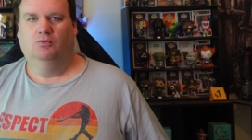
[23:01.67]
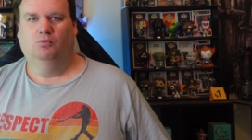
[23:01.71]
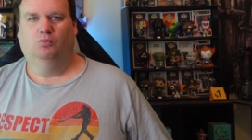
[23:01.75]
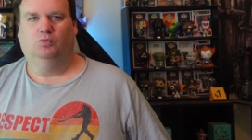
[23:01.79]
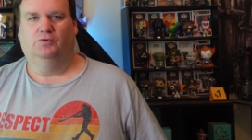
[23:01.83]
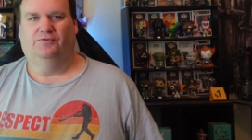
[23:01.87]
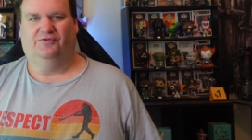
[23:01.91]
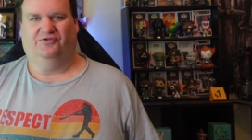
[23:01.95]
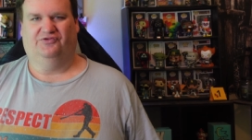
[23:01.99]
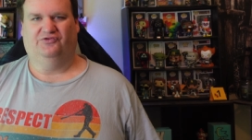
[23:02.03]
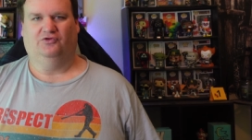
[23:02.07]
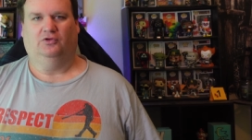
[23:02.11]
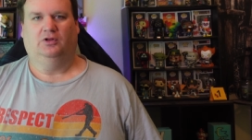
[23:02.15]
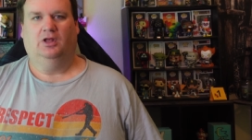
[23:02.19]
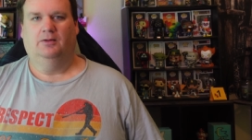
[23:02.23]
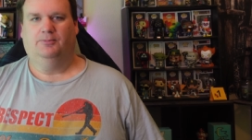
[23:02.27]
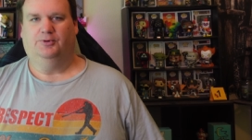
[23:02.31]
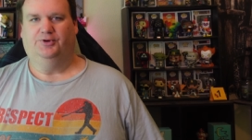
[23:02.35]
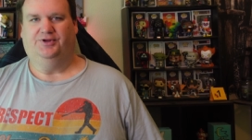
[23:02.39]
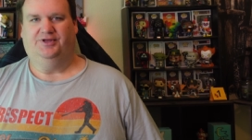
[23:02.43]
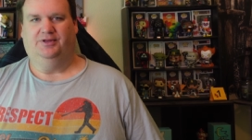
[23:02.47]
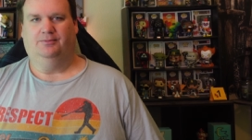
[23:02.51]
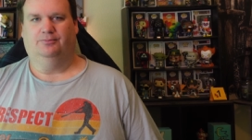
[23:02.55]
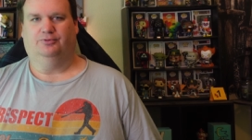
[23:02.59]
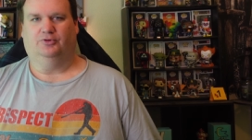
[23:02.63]
with a
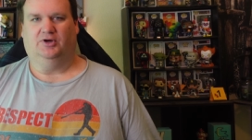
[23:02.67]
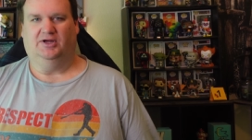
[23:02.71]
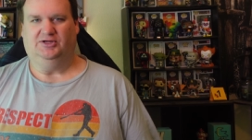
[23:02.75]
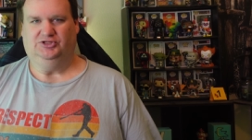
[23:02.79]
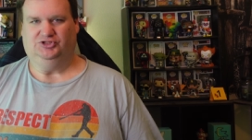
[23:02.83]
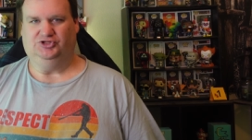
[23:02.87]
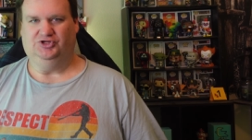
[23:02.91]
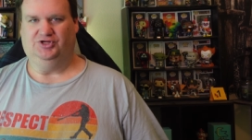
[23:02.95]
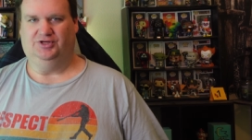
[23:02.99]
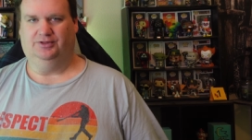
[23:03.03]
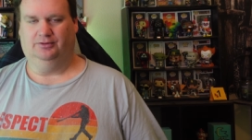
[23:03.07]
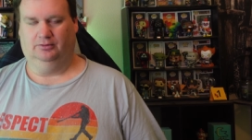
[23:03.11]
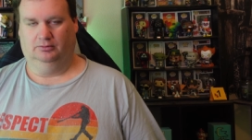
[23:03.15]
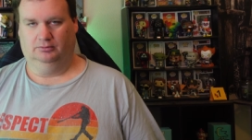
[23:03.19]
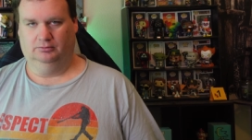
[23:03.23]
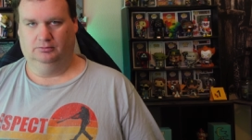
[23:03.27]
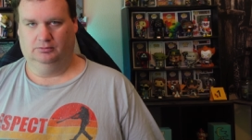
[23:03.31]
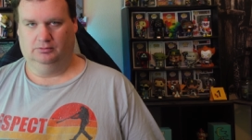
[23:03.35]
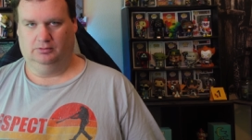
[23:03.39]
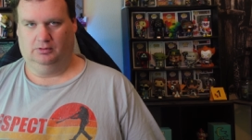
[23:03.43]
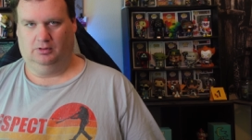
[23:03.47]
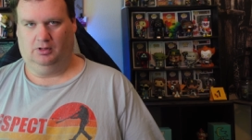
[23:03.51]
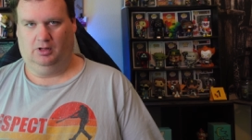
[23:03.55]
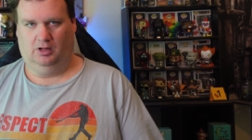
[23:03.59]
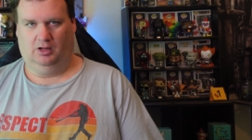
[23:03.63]
celebrity impression
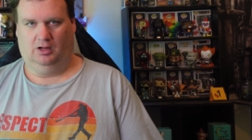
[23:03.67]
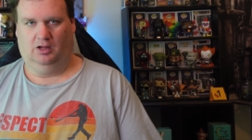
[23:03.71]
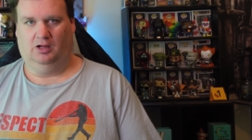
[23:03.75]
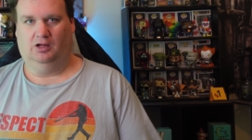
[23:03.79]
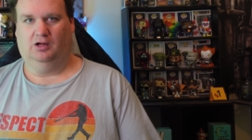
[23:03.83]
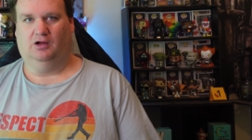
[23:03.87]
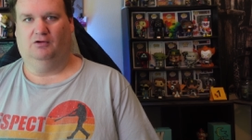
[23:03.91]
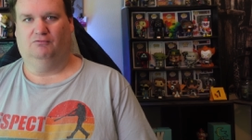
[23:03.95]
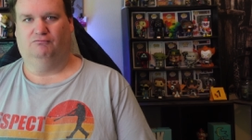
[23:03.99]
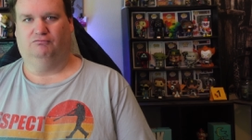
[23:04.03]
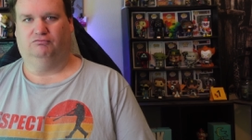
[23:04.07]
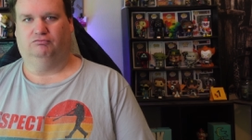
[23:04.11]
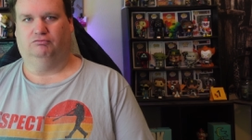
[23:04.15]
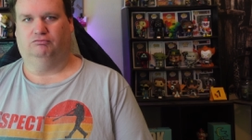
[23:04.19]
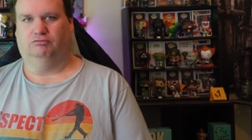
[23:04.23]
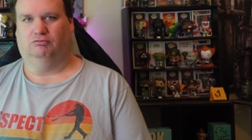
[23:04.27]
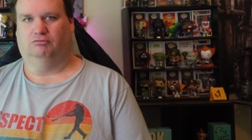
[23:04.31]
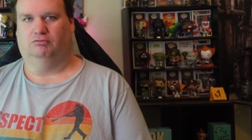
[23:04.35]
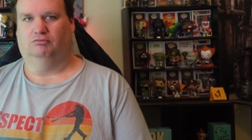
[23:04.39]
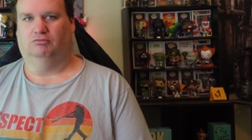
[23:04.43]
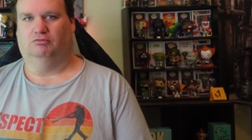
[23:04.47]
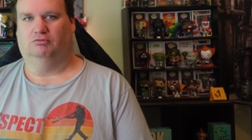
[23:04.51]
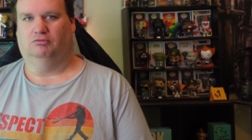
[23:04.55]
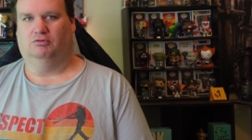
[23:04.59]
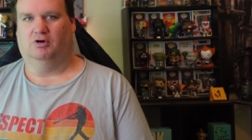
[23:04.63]
of
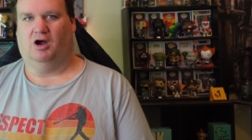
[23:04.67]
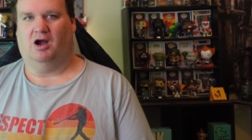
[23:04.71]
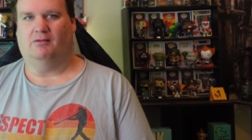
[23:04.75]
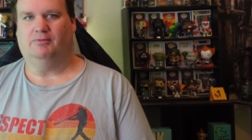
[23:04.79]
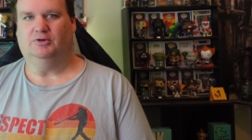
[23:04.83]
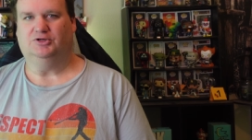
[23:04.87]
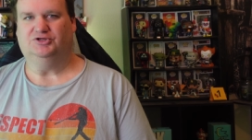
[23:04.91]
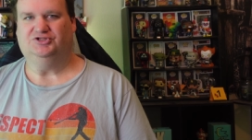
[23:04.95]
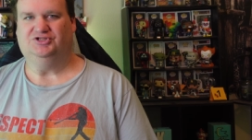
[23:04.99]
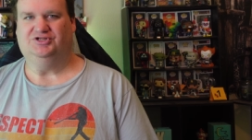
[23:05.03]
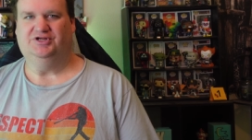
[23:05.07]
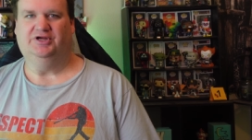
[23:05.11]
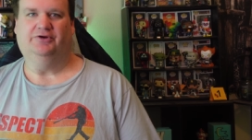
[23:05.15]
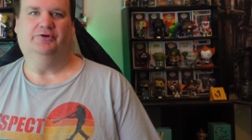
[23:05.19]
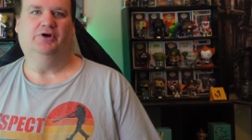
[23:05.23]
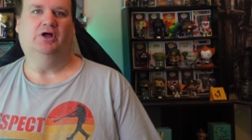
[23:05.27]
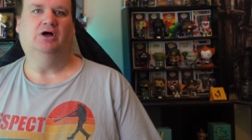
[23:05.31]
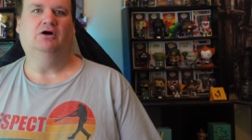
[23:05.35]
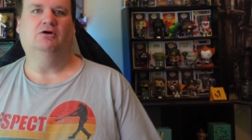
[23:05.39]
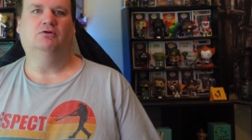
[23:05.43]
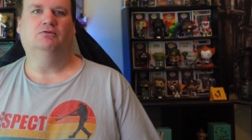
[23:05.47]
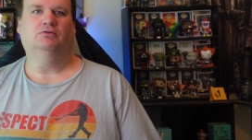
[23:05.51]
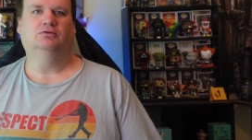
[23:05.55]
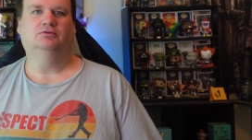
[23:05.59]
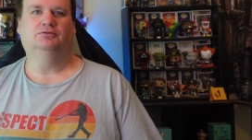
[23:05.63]
Robert De
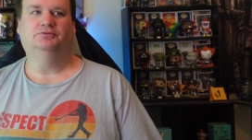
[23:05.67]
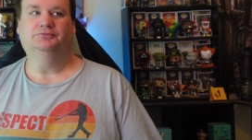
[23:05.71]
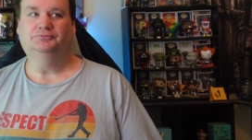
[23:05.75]
Niro.